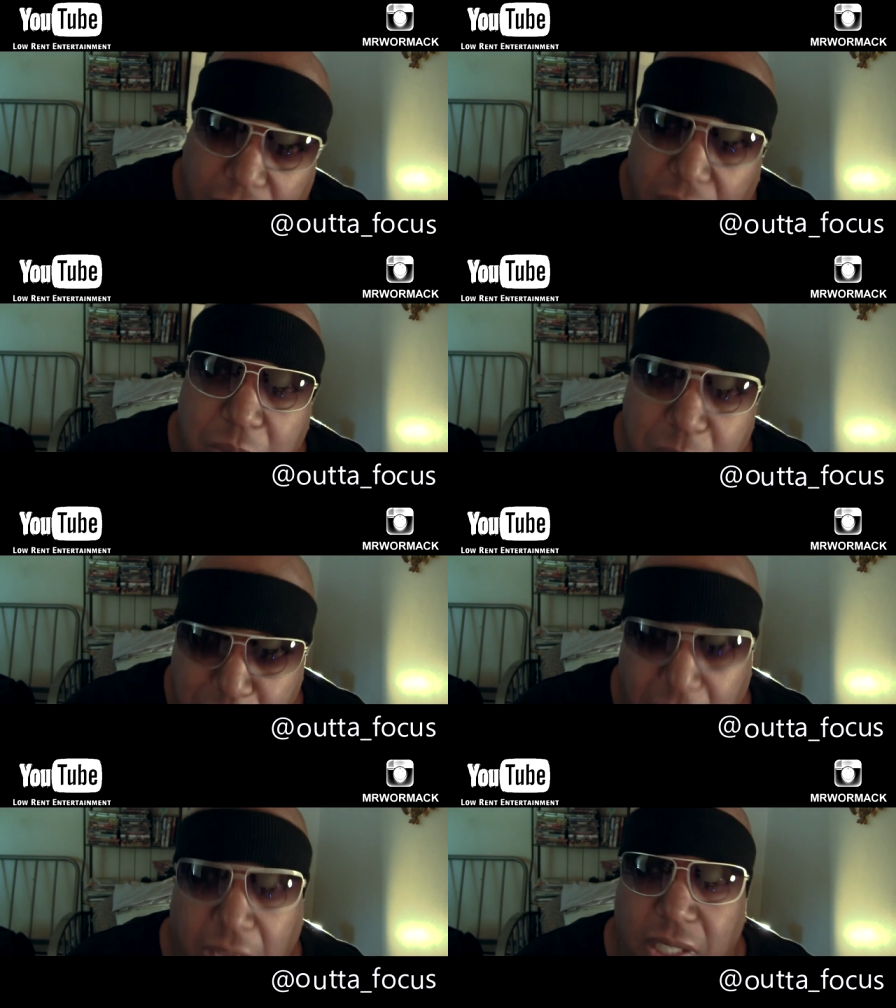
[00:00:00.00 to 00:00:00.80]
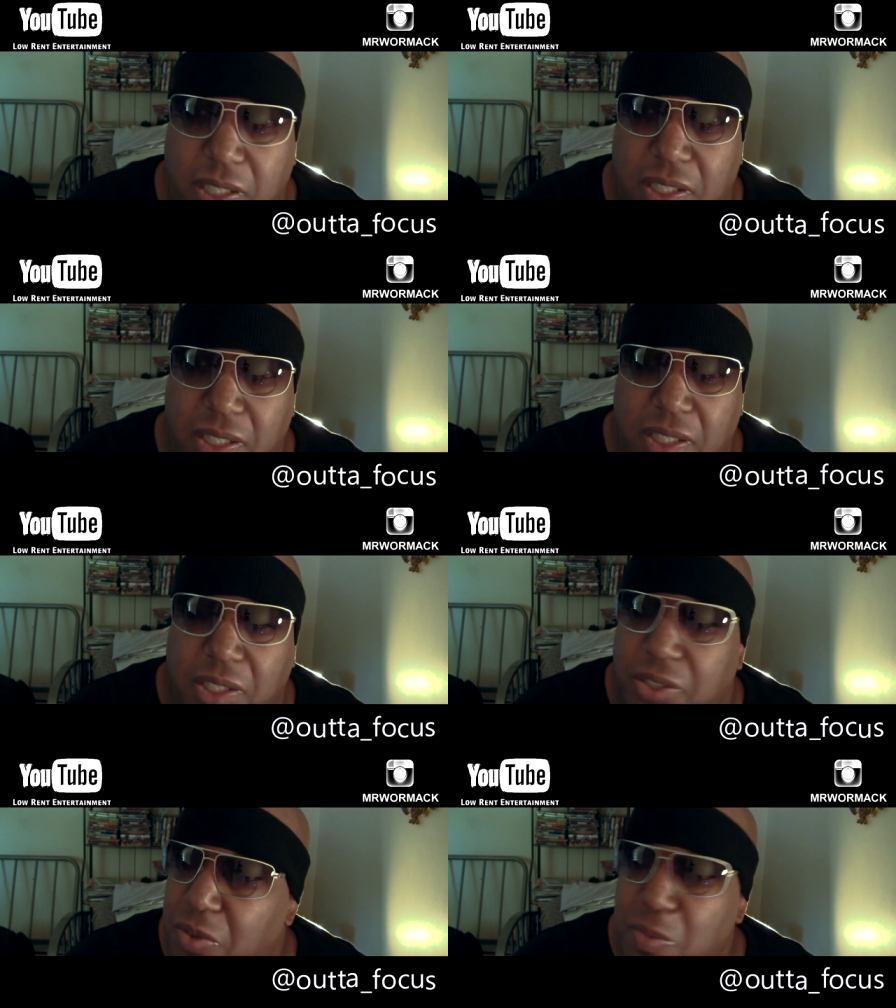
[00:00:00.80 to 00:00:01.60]
fucking with me.
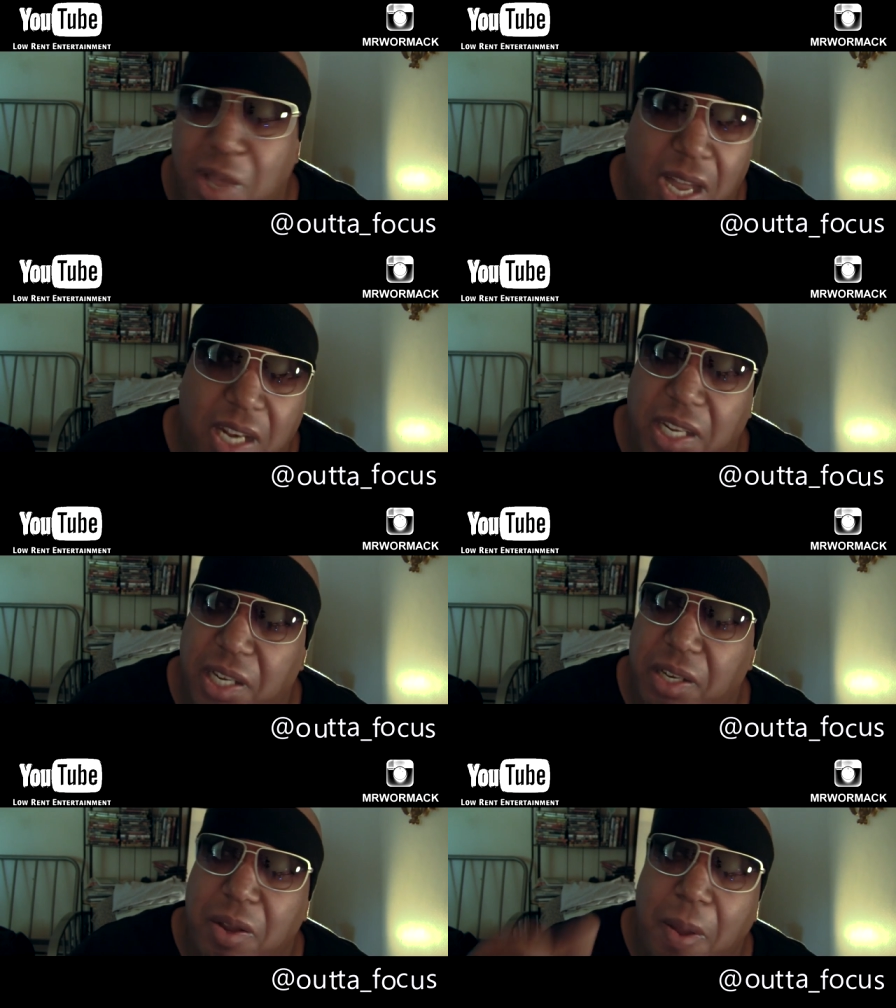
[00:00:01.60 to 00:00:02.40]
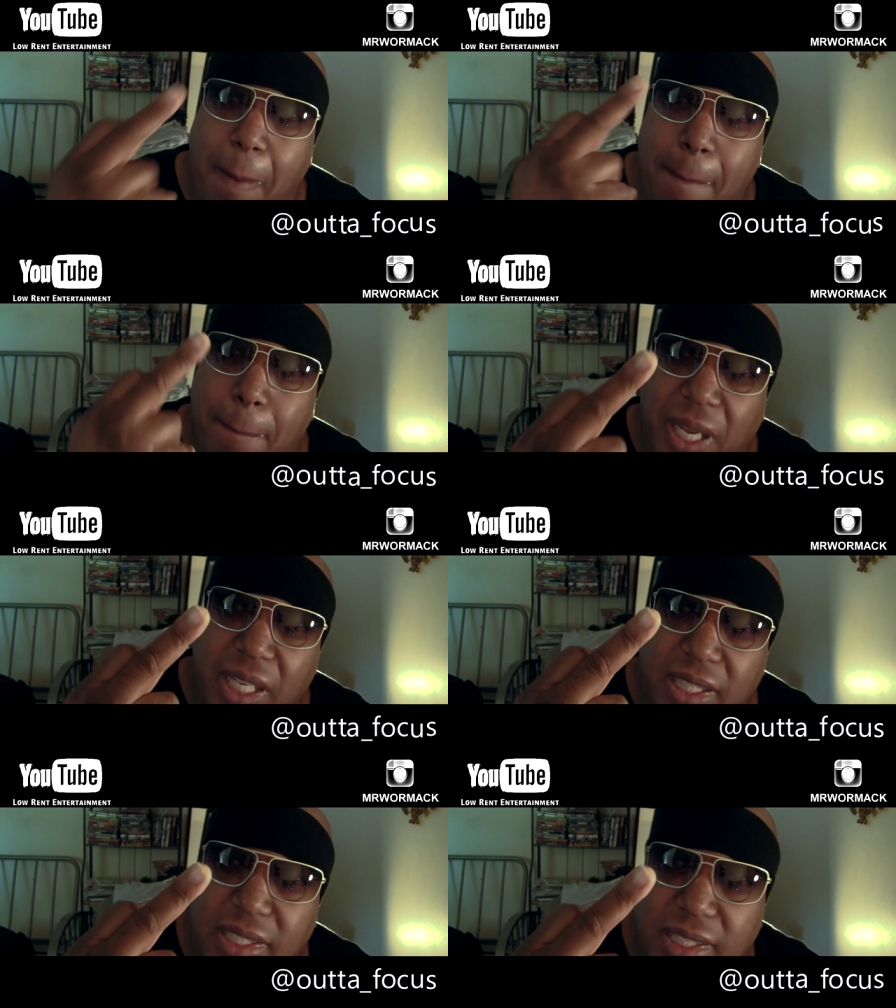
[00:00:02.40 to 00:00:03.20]
So I'm out of here.
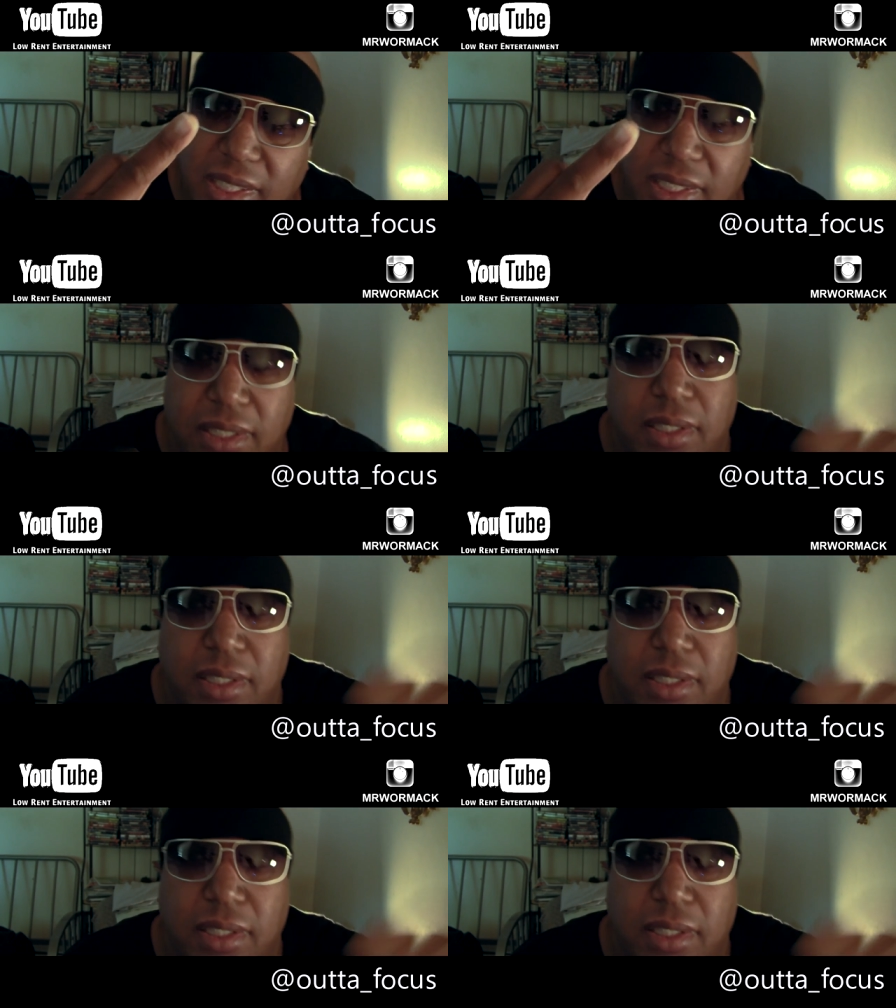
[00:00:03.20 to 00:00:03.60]
Peace.